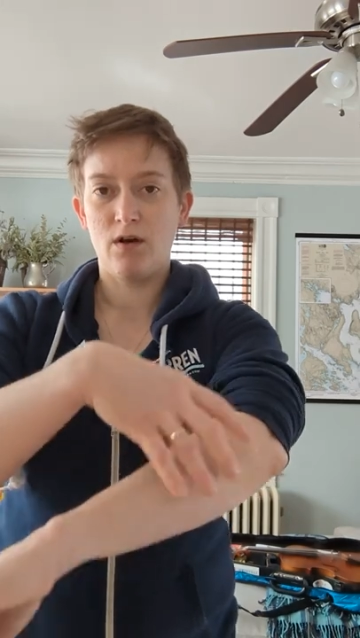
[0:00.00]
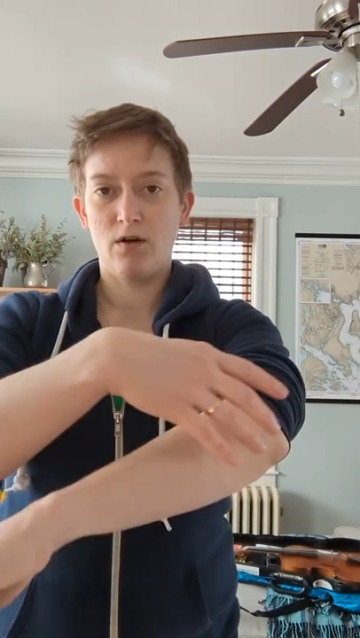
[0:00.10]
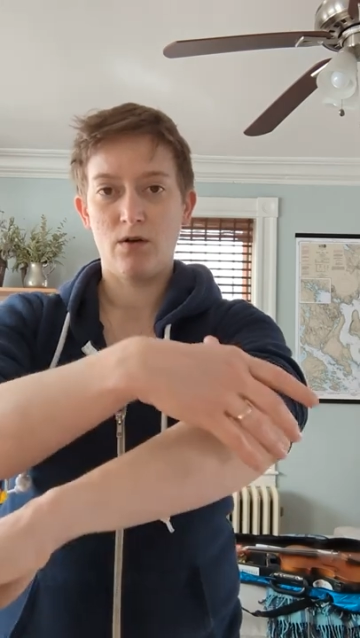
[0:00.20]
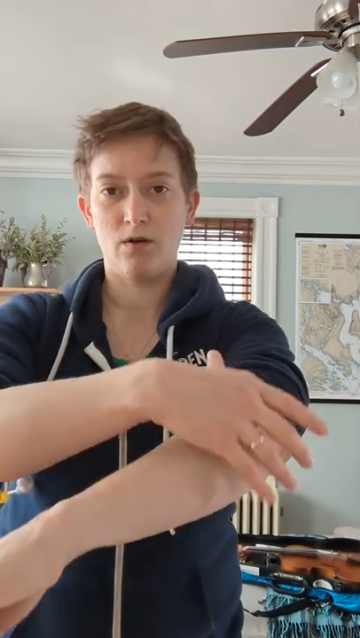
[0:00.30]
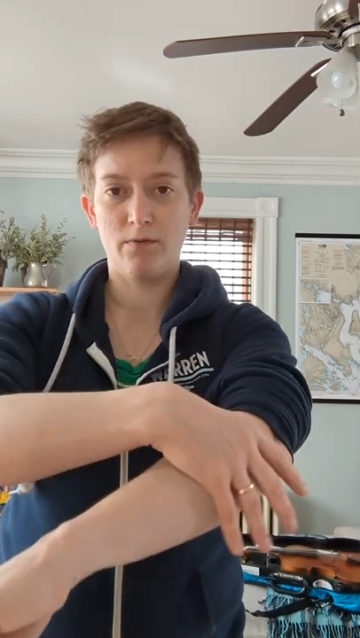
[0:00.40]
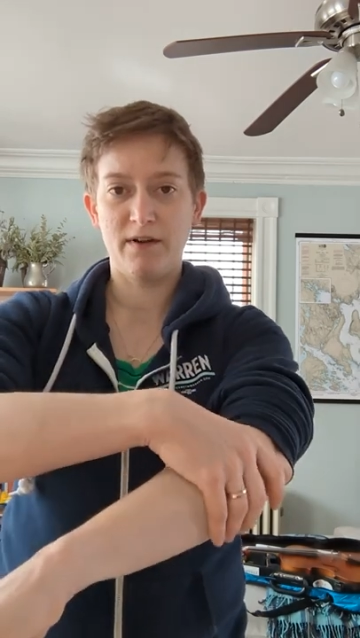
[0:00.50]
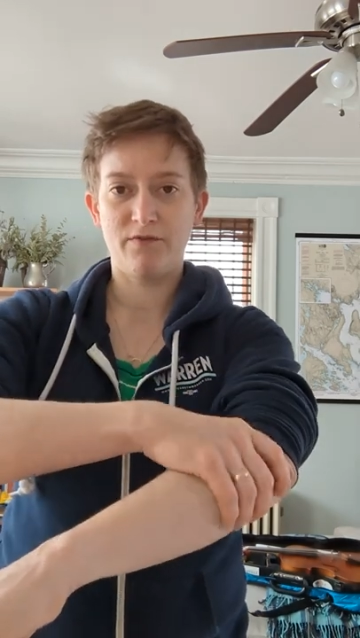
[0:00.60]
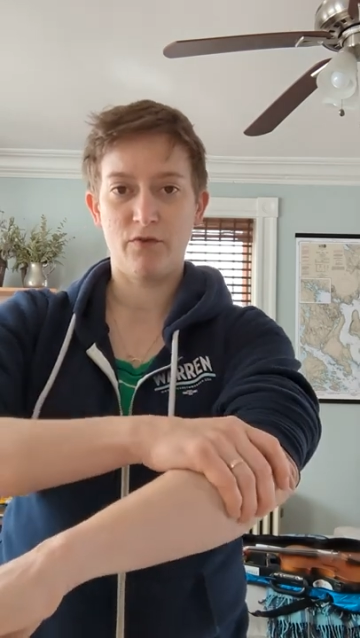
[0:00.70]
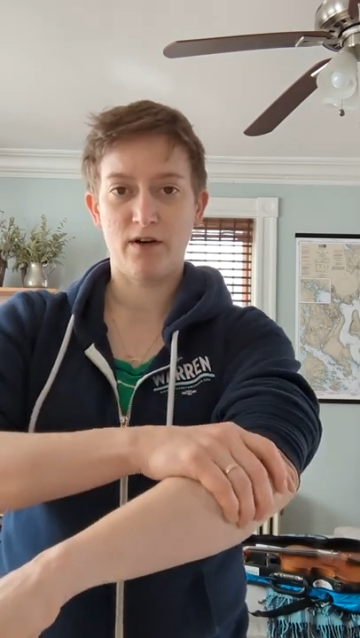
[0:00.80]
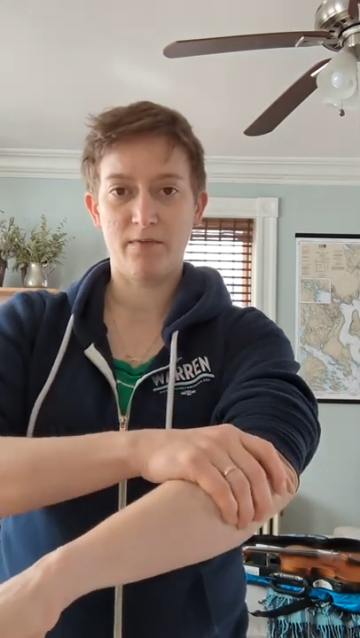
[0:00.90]
hold my
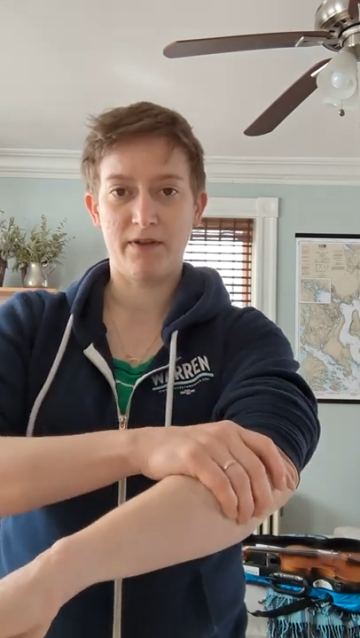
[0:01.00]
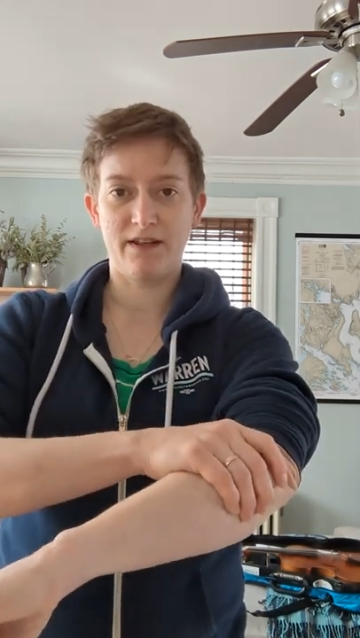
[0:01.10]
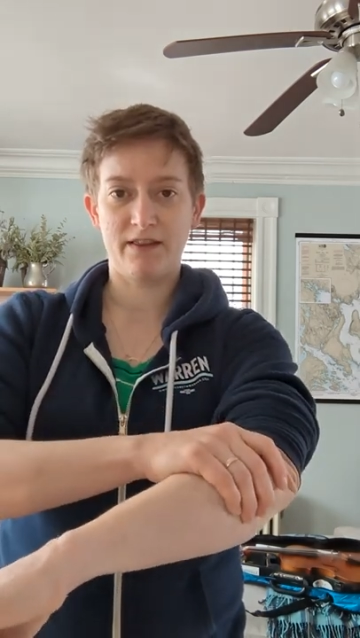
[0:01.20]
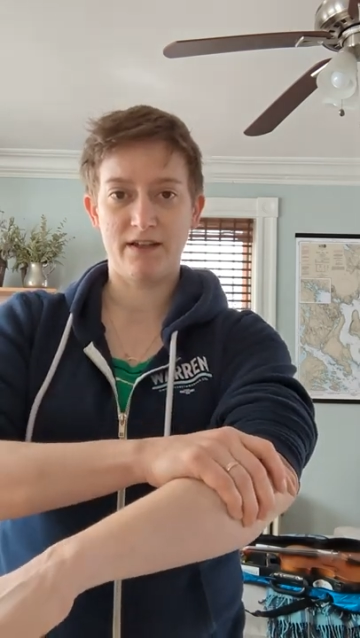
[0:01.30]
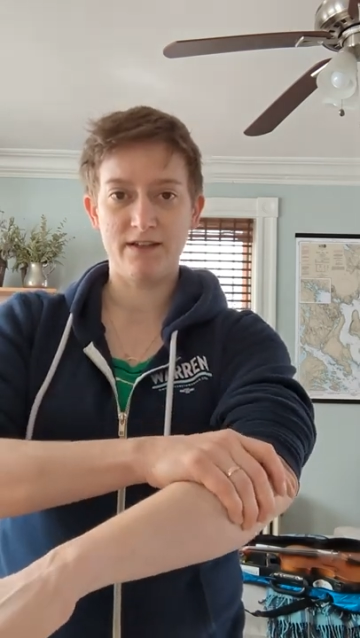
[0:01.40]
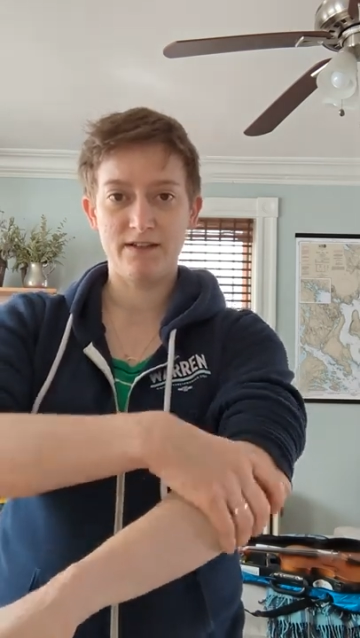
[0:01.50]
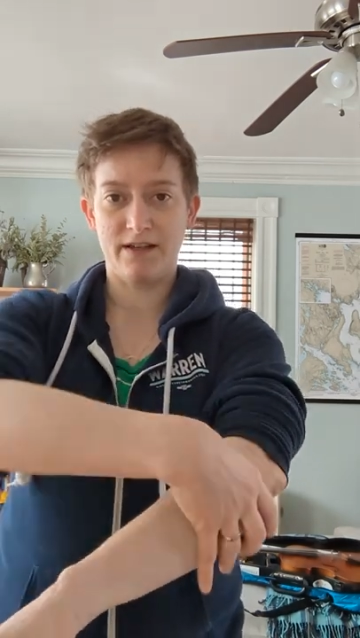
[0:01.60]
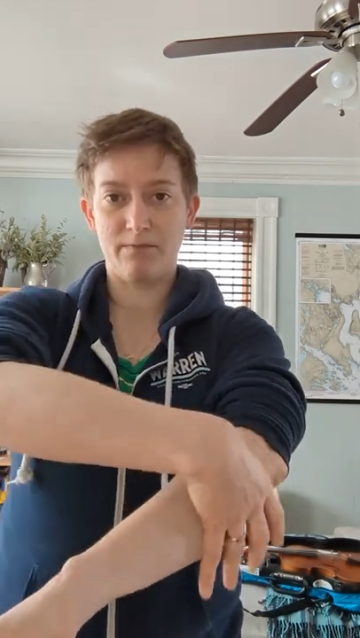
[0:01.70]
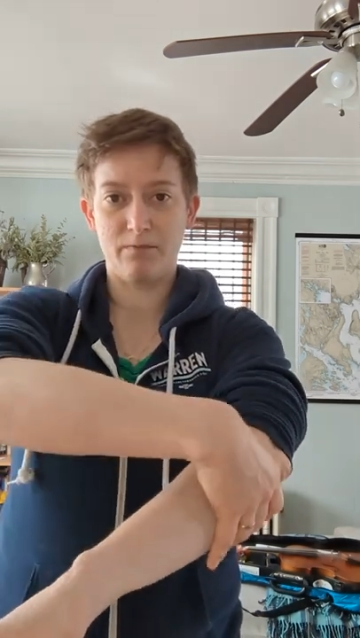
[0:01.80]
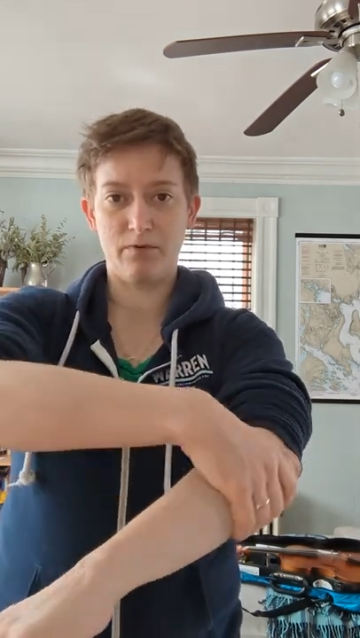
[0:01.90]
forearm like this,
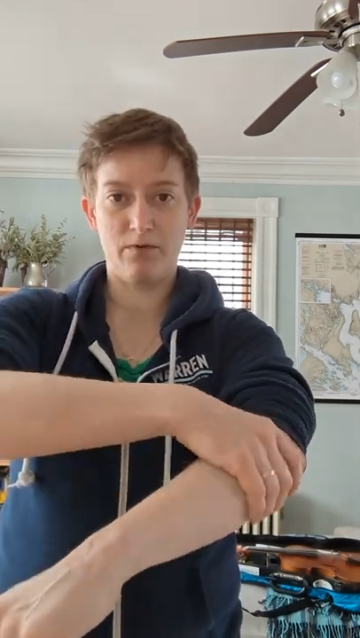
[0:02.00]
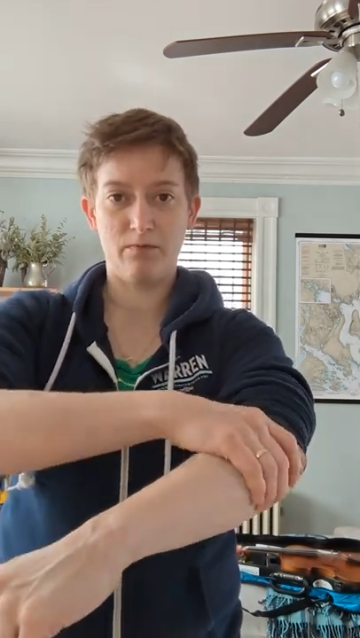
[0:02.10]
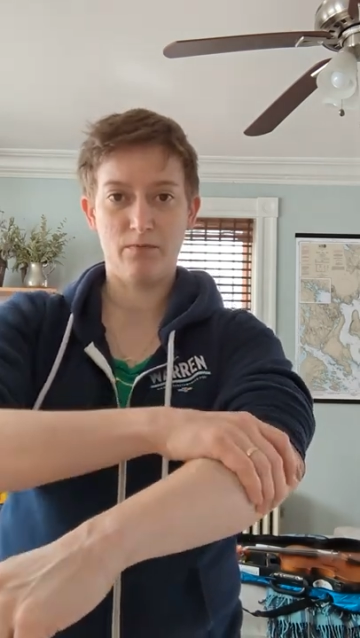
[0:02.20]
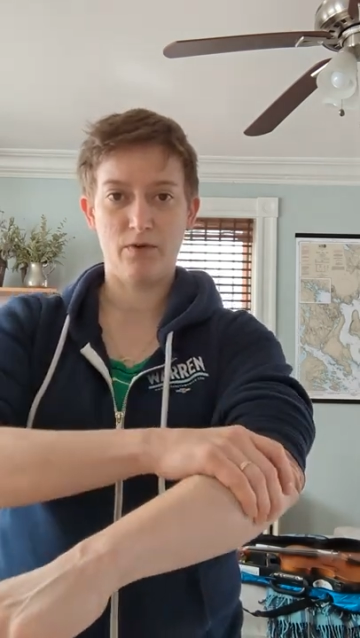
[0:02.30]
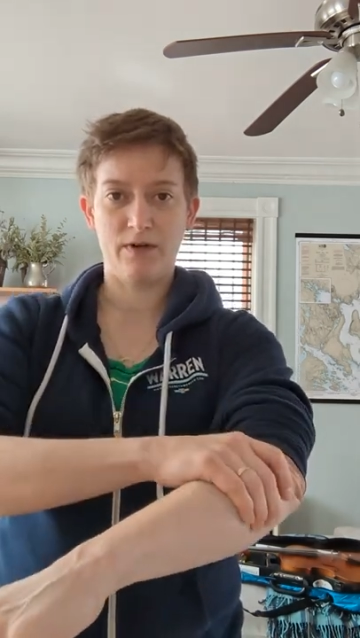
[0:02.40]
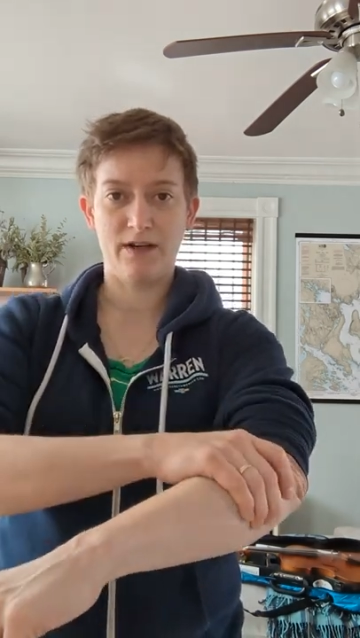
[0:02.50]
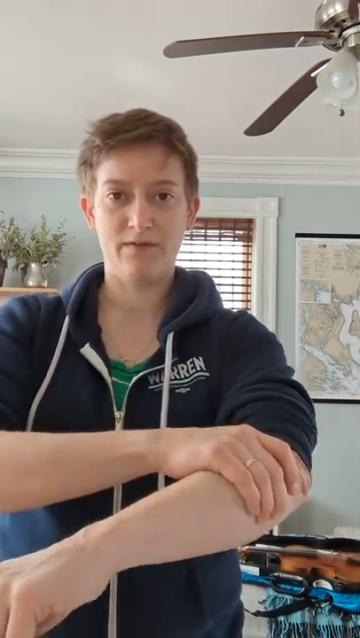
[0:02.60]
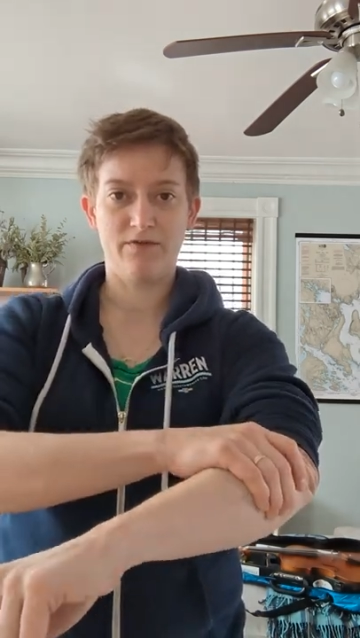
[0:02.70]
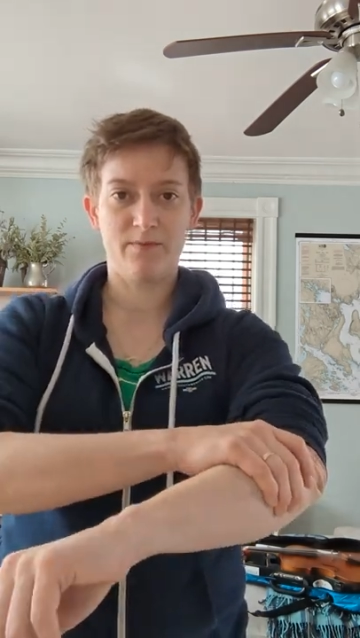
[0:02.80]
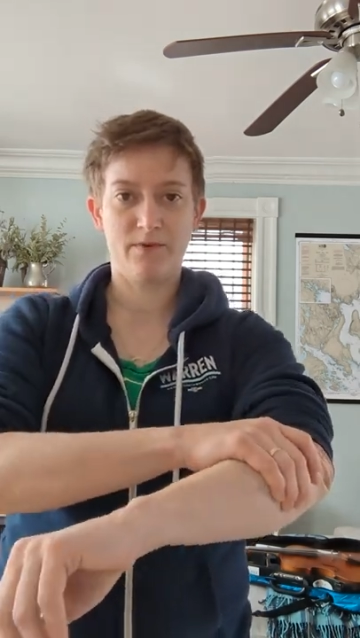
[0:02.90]
like pull it in
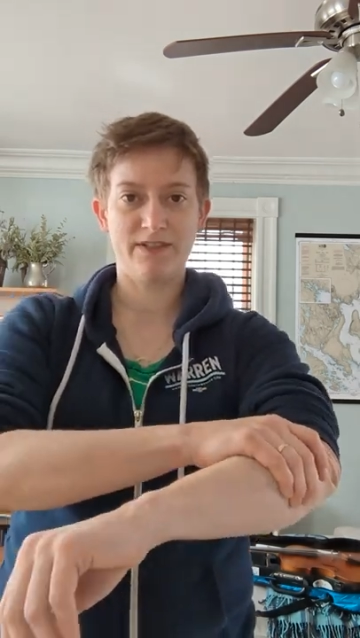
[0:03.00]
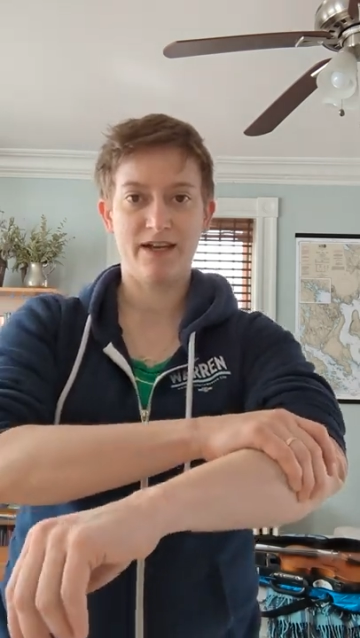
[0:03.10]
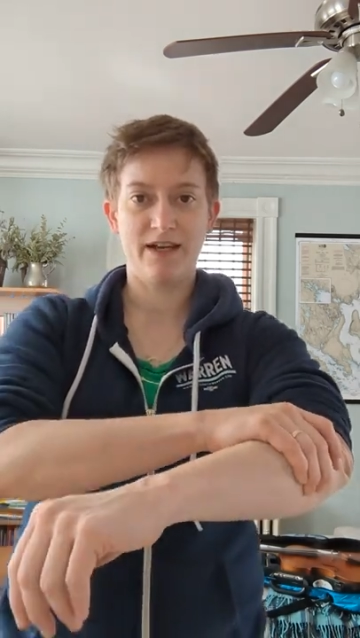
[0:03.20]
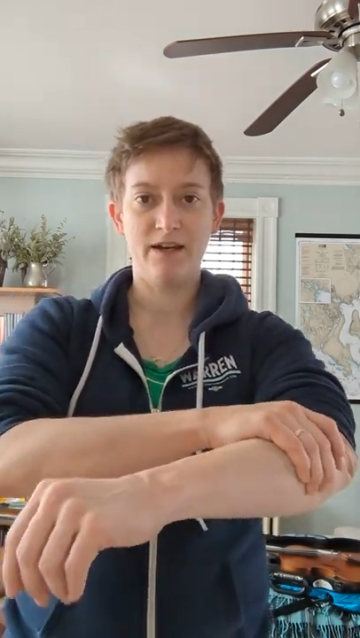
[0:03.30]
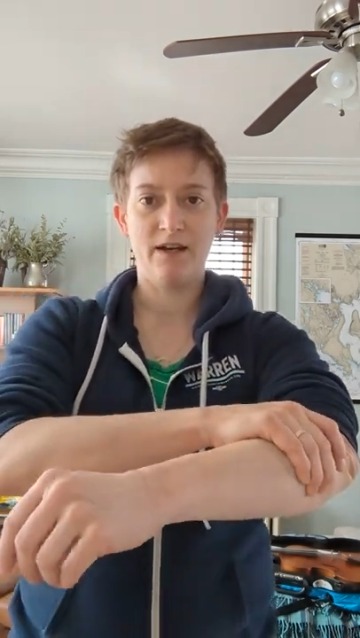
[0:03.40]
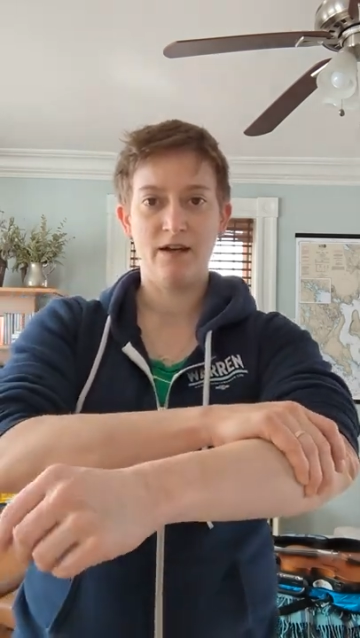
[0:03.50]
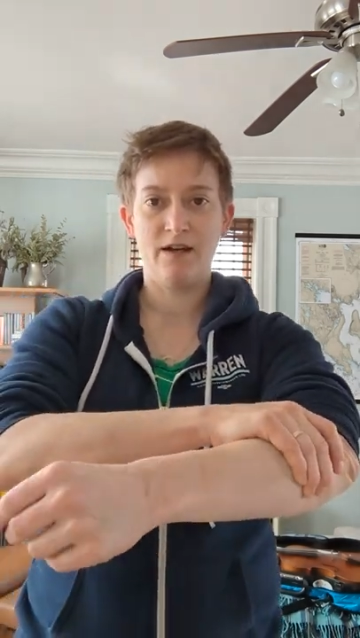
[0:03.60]
from one side,